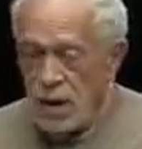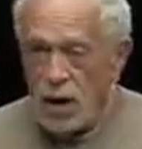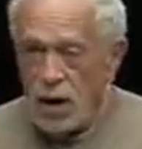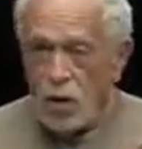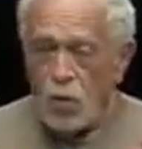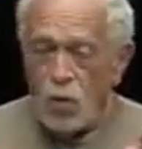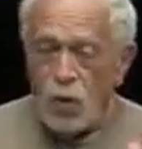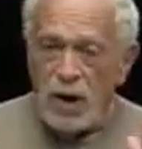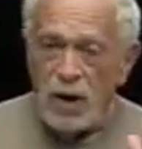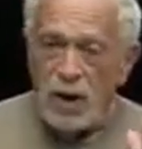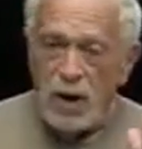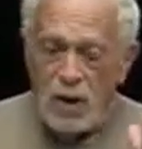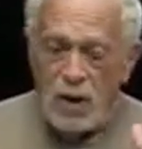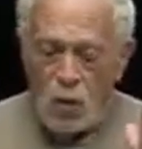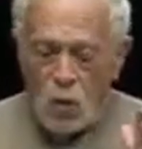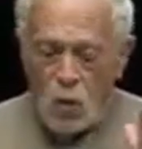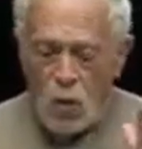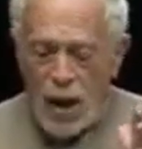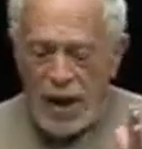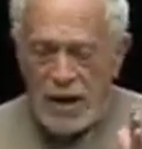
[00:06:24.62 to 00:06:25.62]
Are we
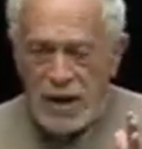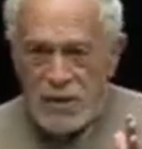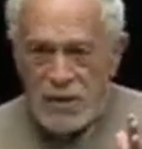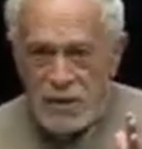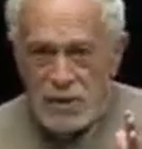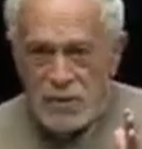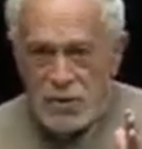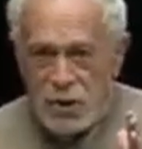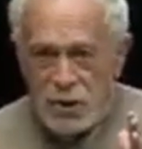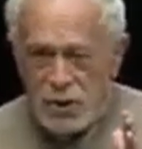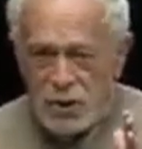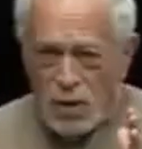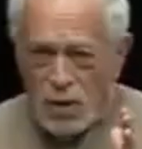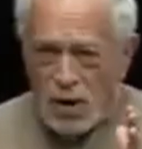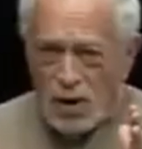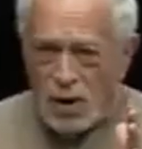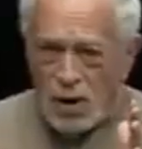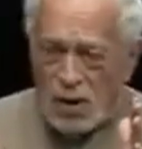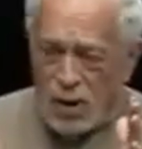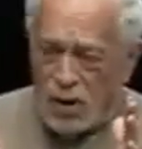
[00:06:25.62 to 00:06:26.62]
wedded to
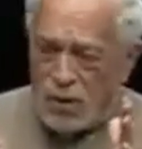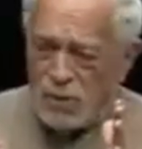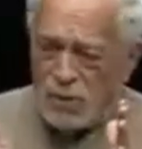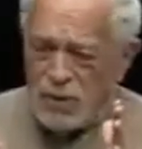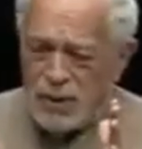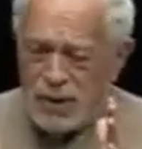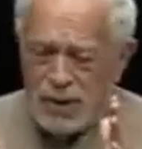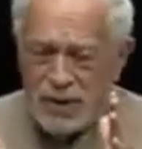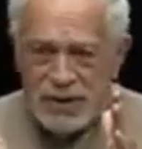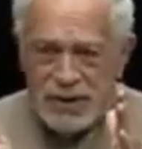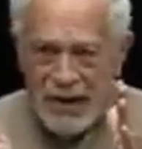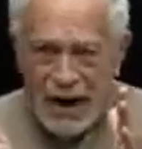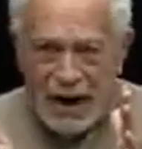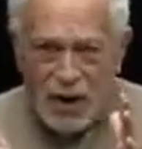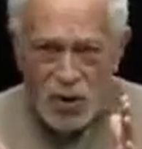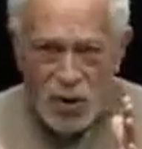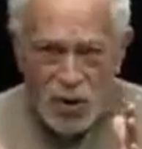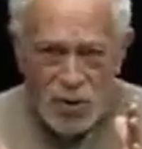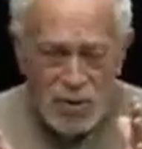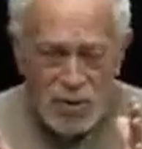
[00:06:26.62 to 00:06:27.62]
our own
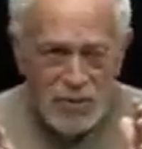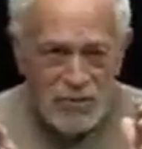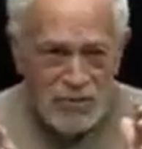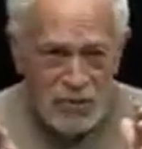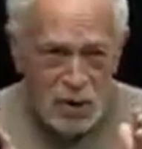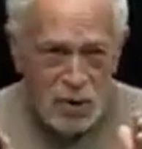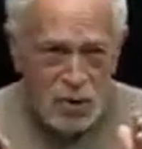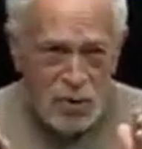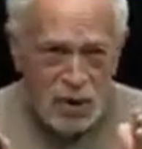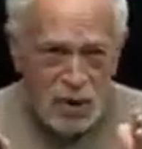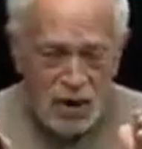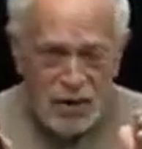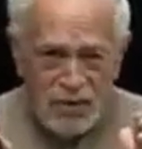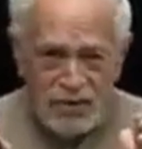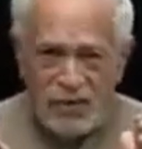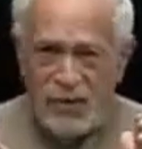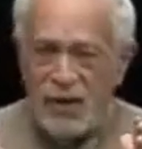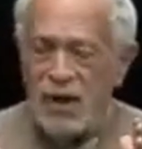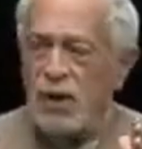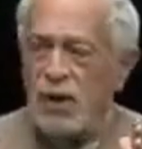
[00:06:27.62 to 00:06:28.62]
narrow view
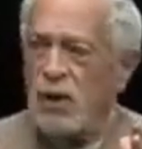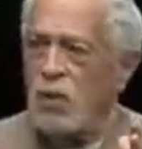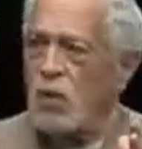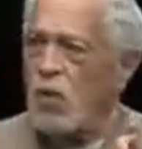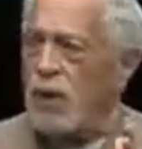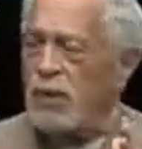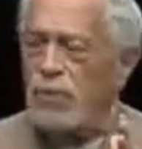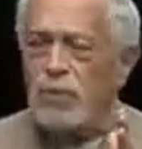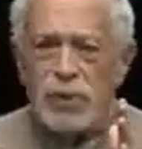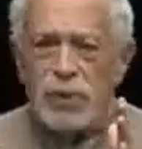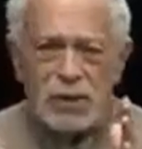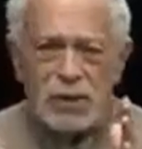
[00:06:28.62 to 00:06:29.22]
of what,